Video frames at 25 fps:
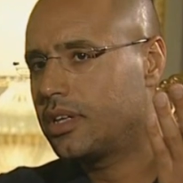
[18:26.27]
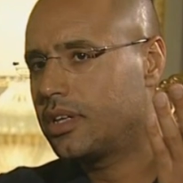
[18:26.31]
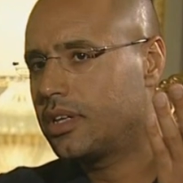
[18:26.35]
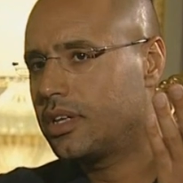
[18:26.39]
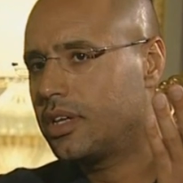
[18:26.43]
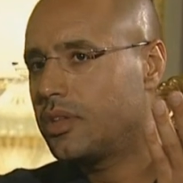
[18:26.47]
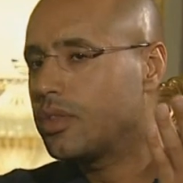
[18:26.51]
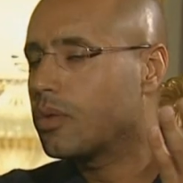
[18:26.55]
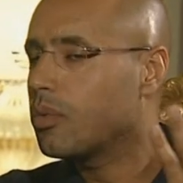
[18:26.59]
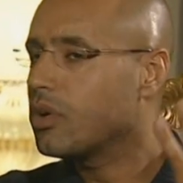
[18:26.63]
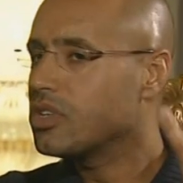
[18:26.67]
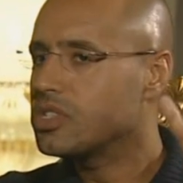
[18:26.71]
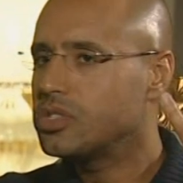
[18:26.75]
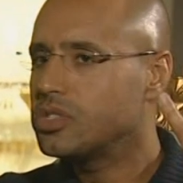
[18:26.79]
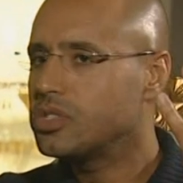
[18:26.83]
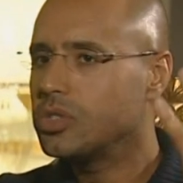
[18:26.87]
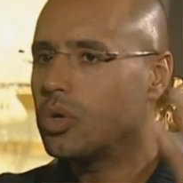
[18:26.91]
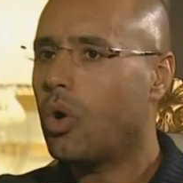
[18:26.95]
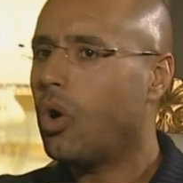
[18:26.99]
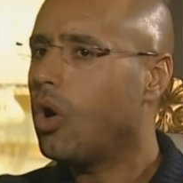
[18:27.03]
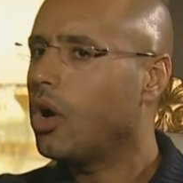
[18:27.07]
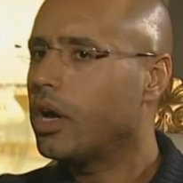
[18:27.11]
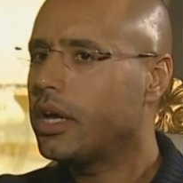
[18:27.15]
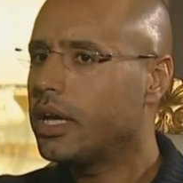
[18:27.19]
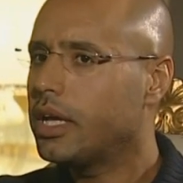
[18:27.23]
There was no
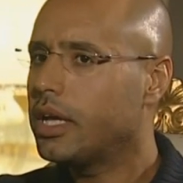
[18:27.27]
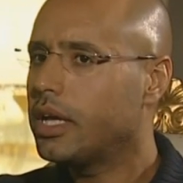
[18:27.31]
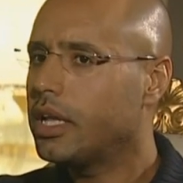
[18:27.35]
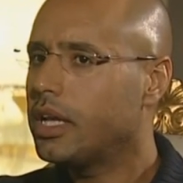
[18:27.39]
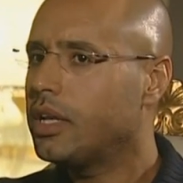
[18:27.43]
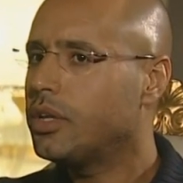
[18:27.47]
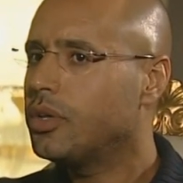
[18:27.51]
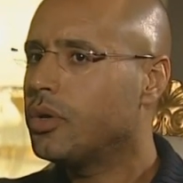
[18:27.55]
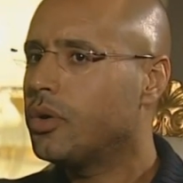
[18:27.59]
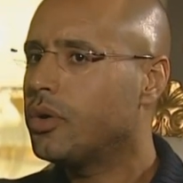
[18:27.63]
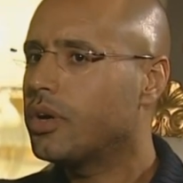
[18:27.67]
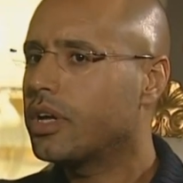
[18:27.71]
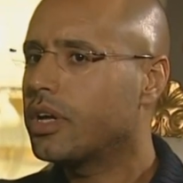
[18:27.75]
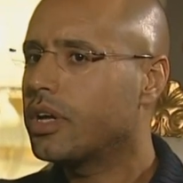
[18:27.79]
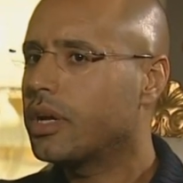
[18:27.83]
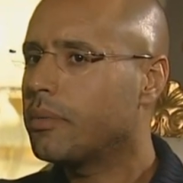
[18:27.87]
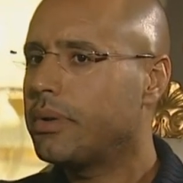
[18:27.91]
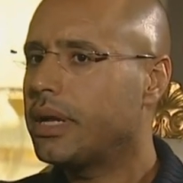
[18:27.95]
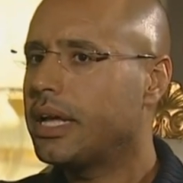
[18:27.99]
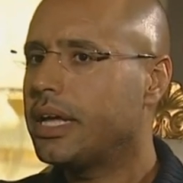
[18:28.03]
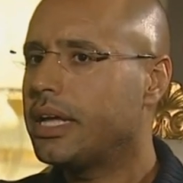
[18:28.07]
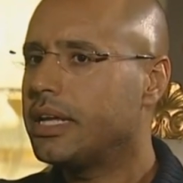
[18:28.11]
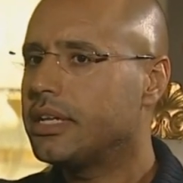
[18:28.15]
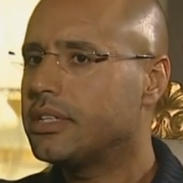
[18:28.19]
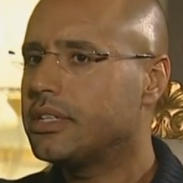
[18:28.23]
oil, no
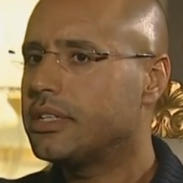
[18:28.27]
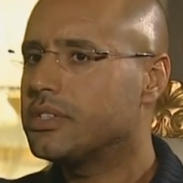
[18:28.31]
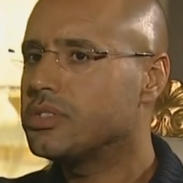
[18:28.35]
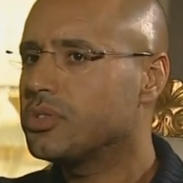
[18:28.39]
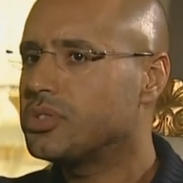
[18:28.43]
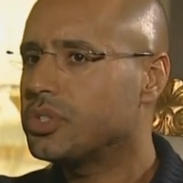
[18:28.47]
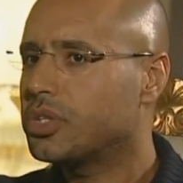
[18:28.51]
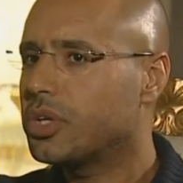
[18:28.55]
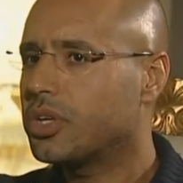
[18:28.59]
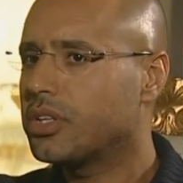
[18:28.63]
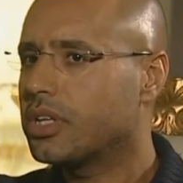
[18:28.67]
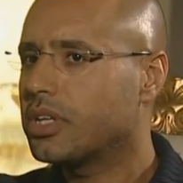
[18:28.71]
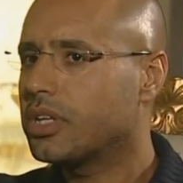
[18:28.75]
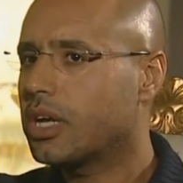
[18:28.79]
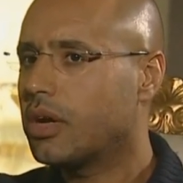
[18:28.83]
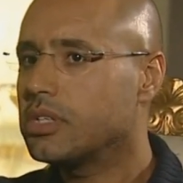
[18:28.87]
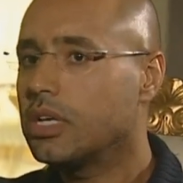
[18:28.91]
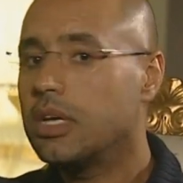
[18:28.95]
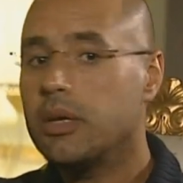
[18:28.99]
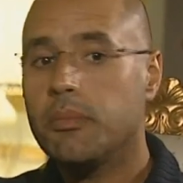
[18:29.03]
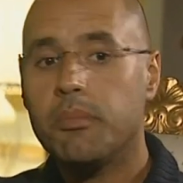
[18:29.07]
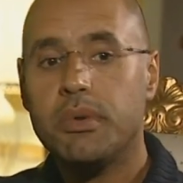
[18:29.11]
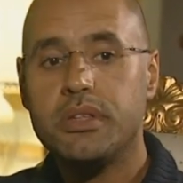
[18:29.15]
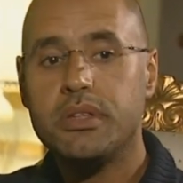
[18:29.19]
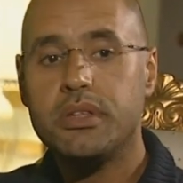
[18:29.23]
airplanes, no security council,
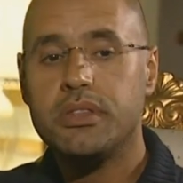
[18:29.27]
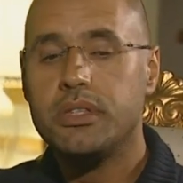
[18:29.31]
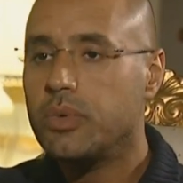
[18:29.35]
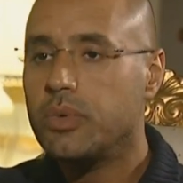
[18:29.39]
but